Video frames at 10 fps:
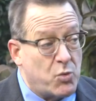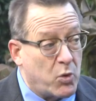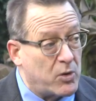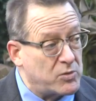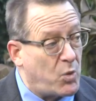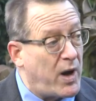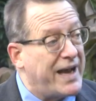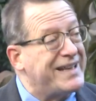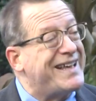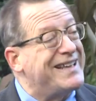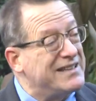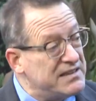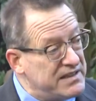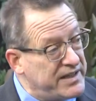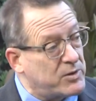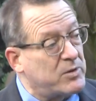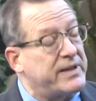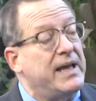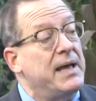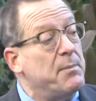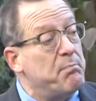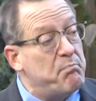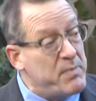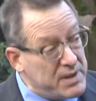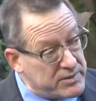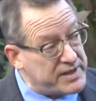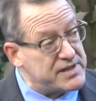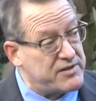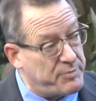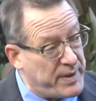worldwide in literally millions of